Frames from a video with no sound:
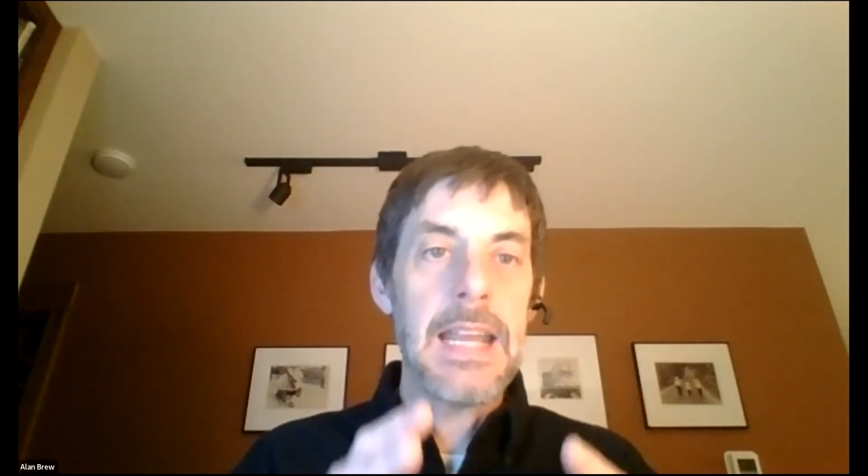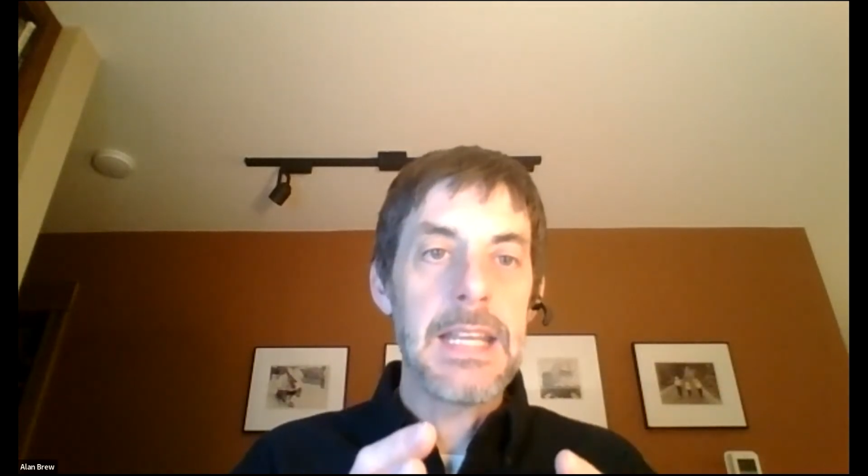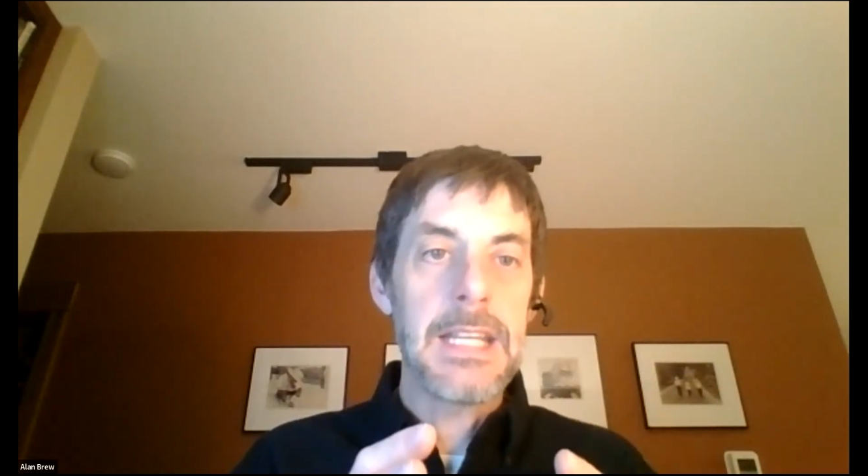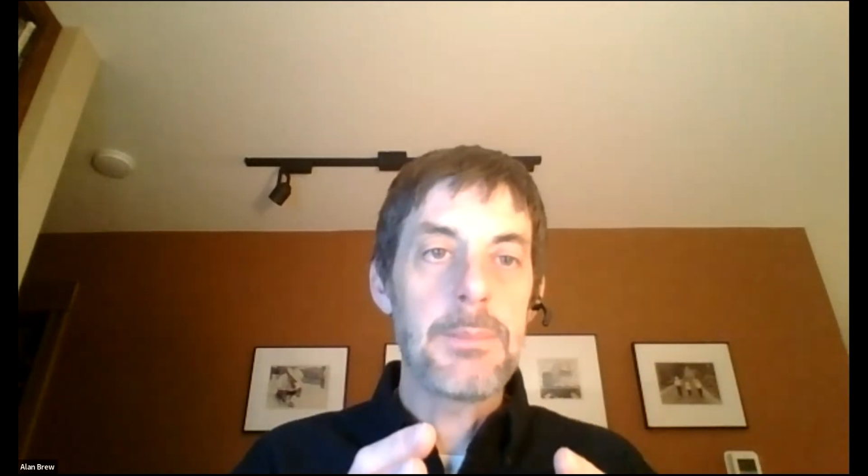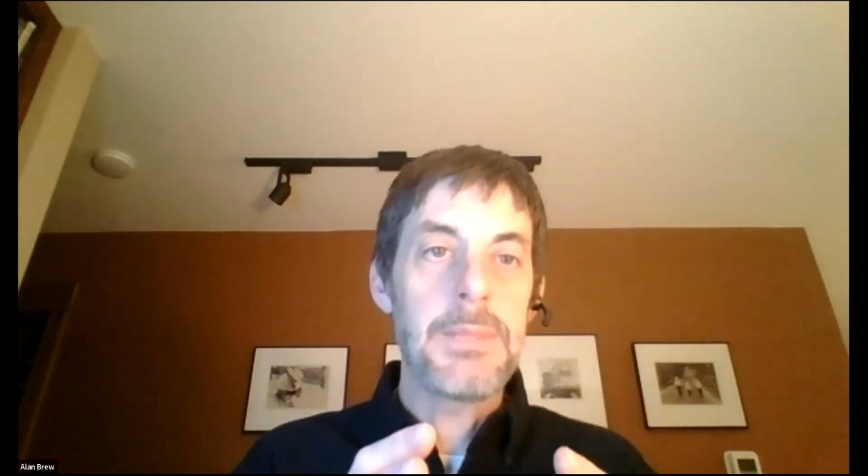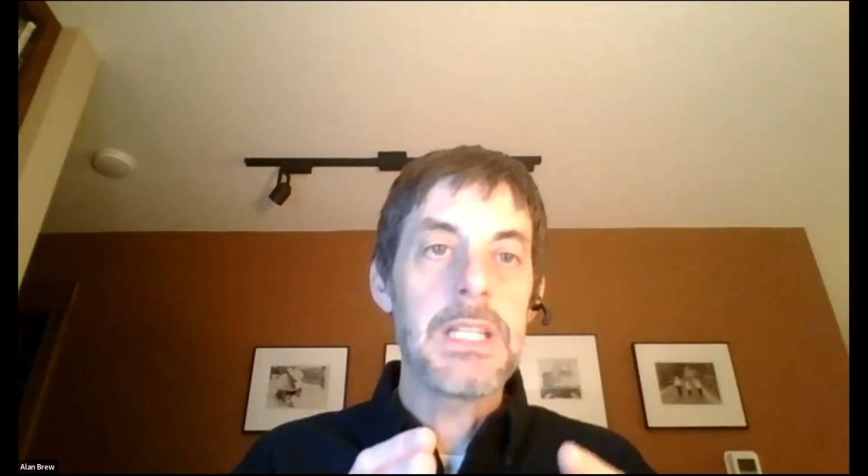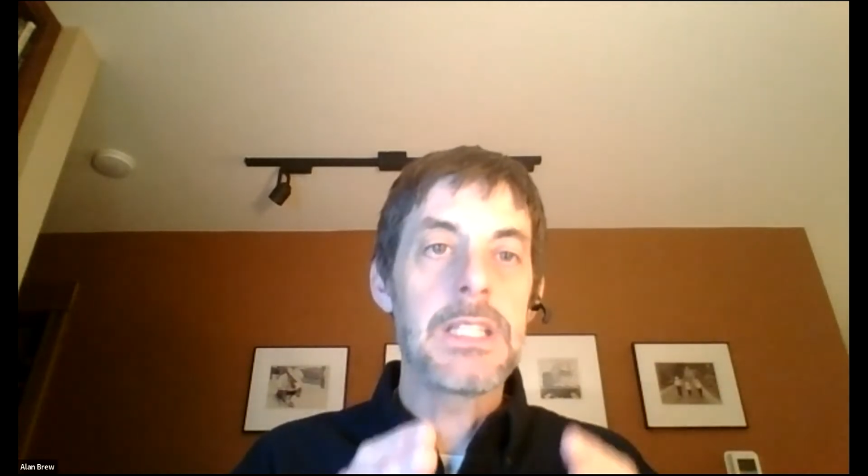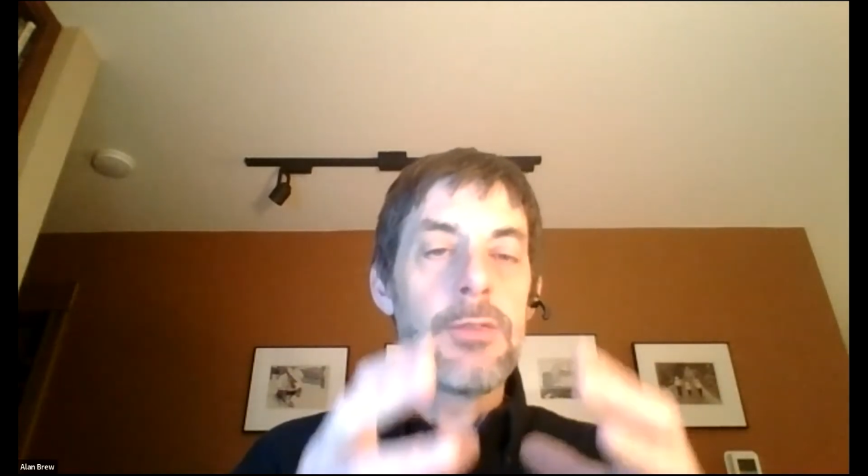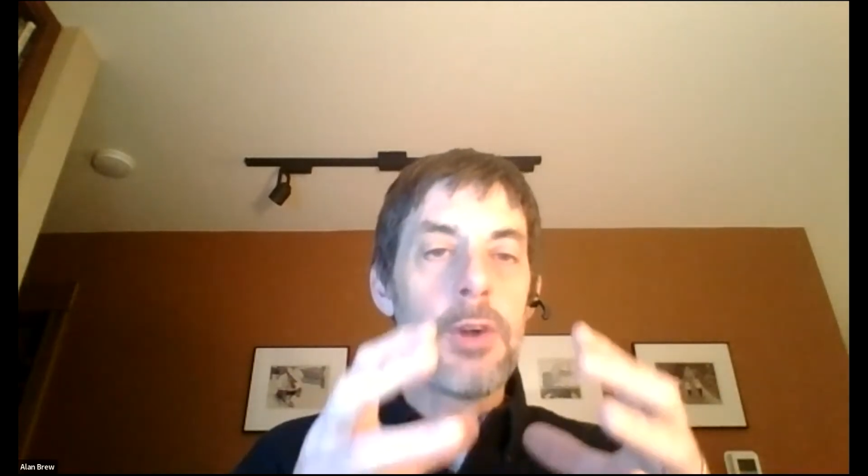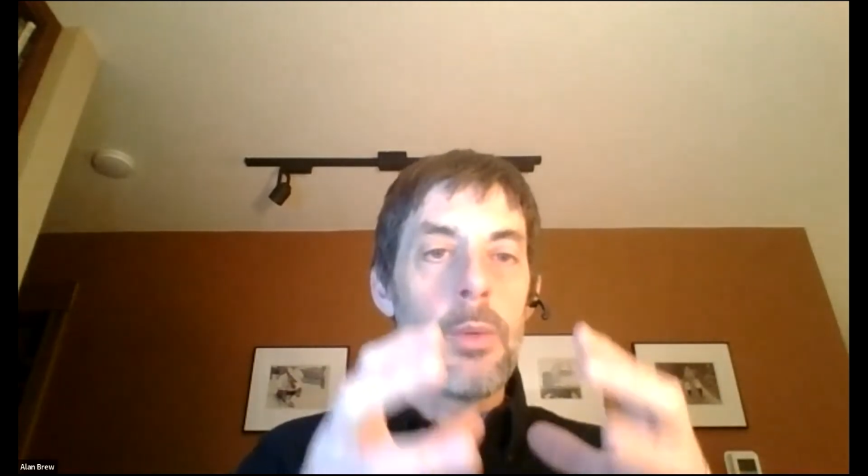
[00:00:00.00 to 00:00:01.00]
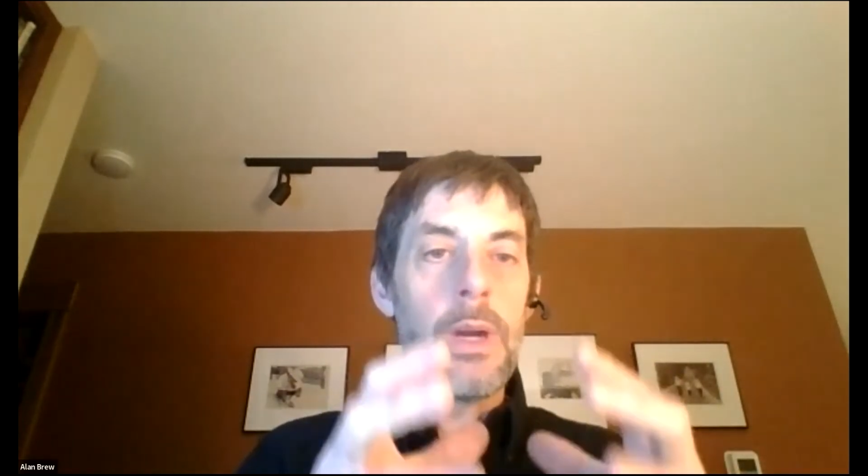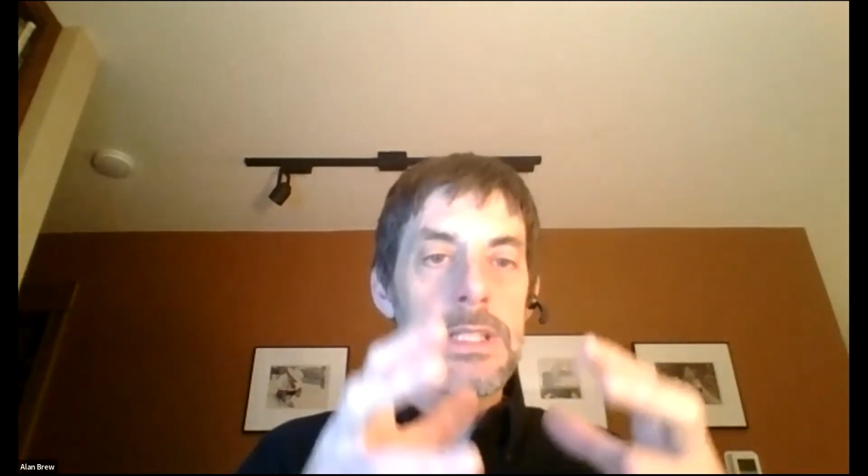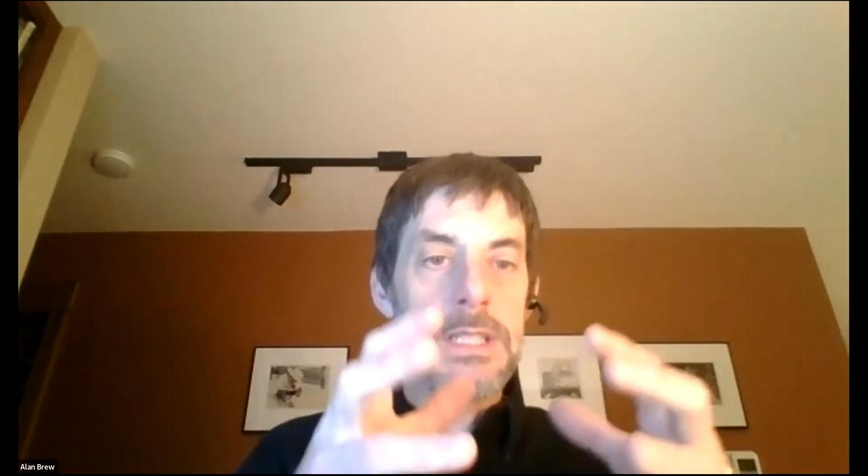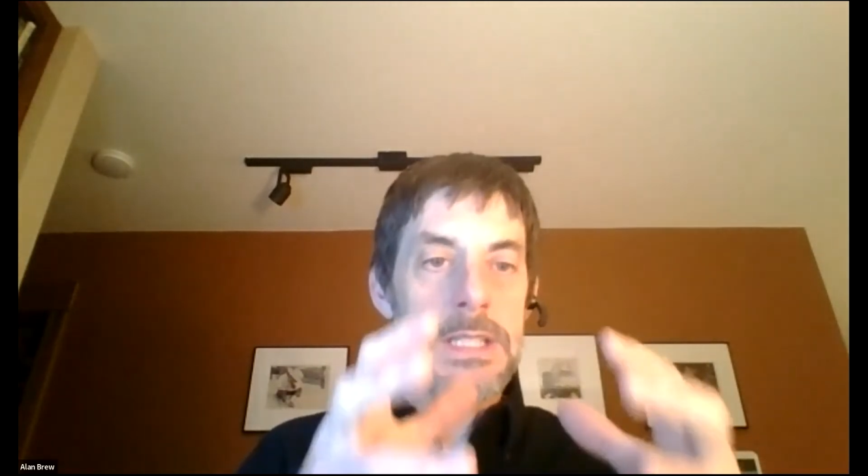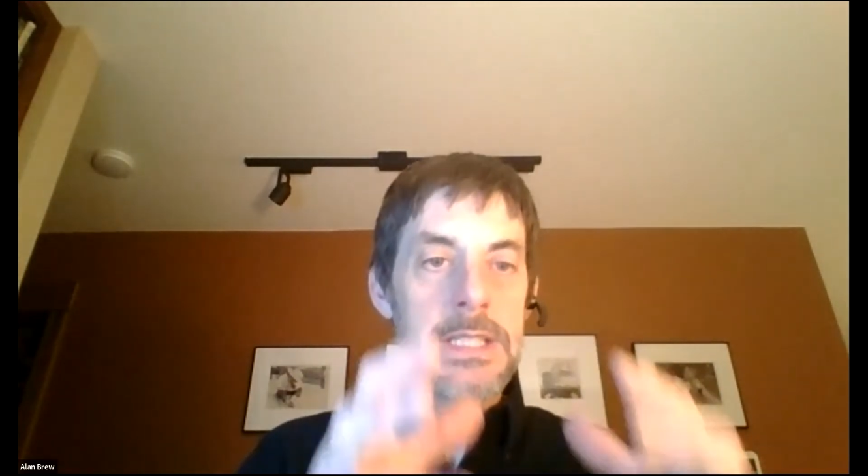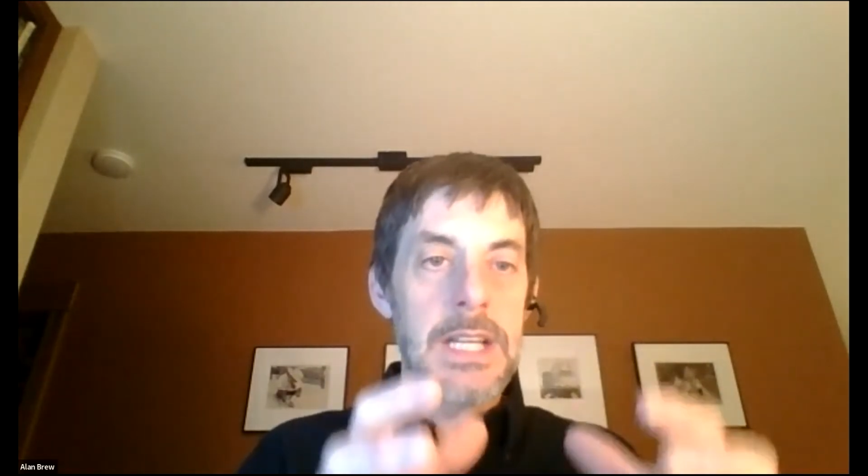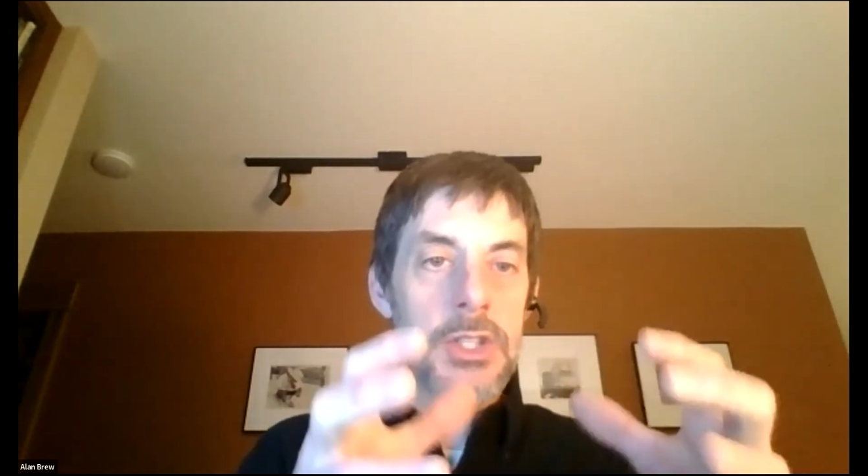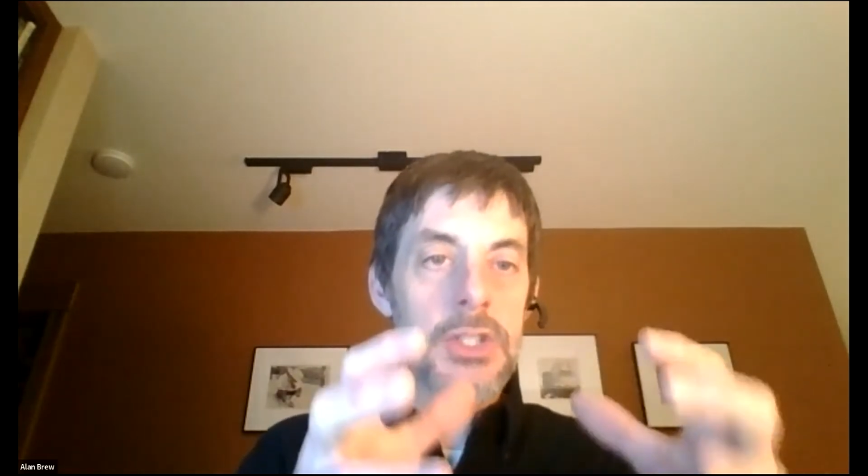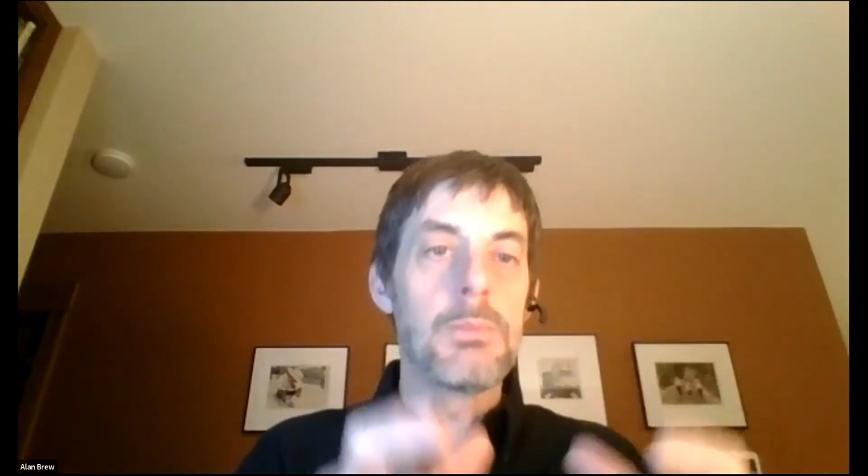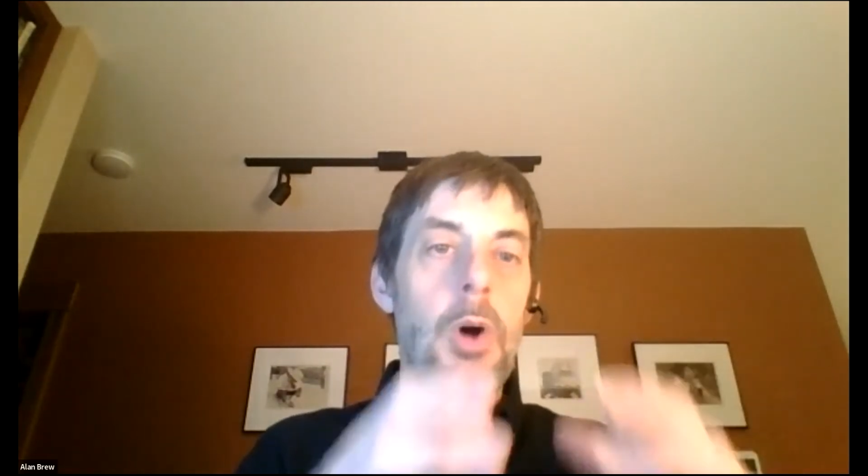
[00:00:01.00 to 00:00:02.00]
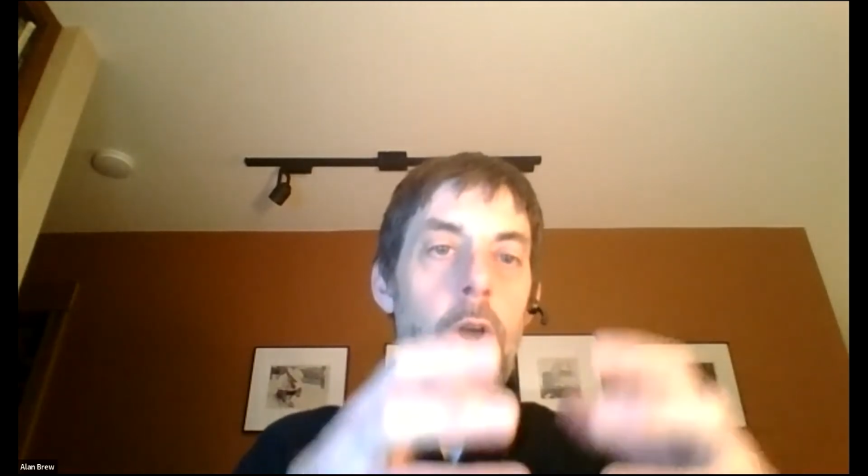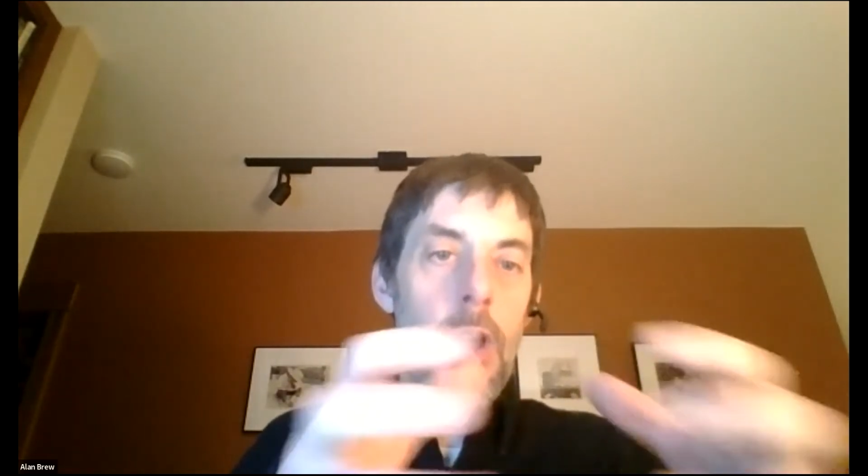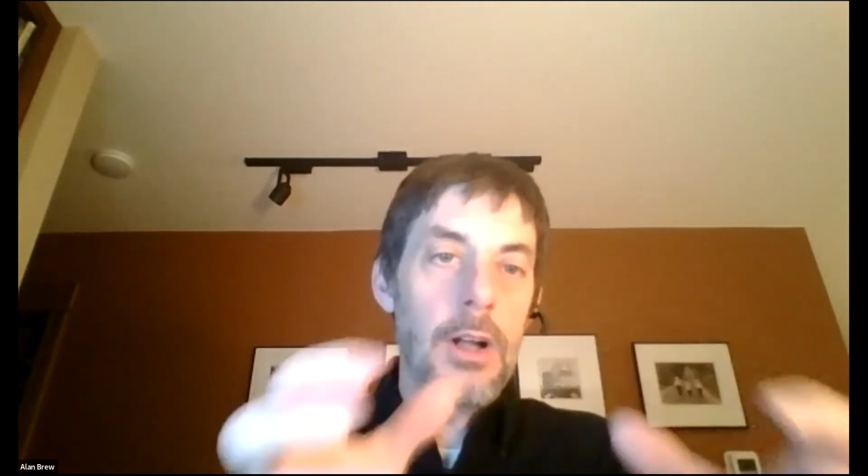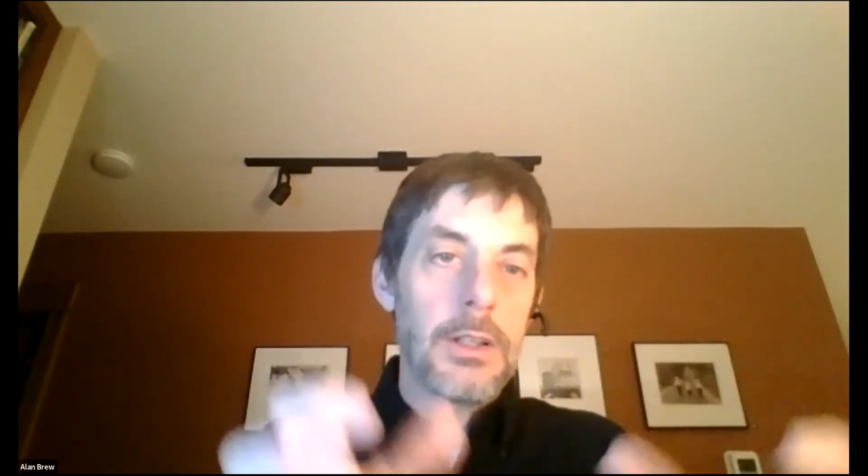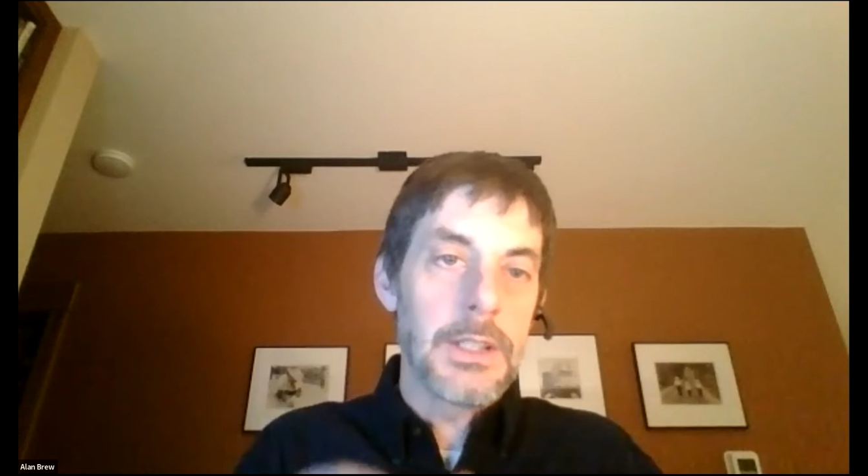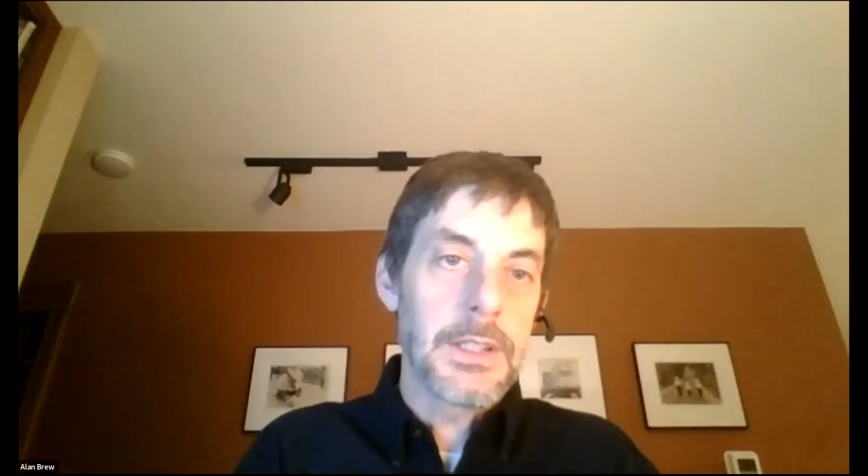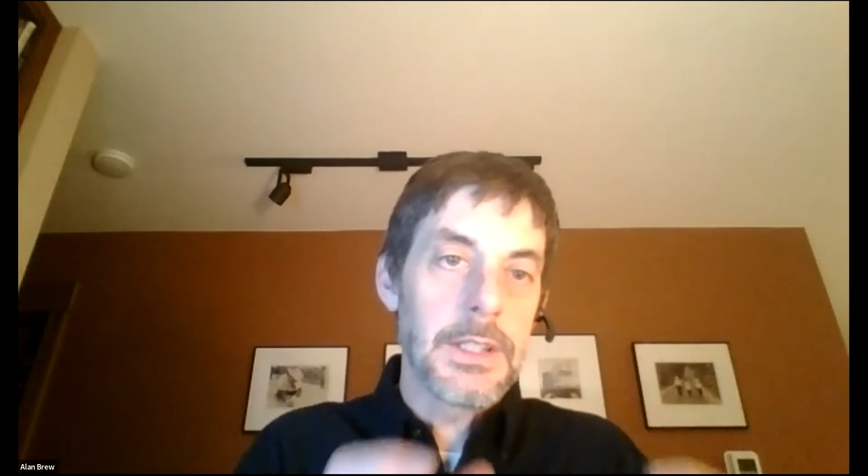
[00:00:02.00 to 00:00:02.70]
end up being different when it's in such small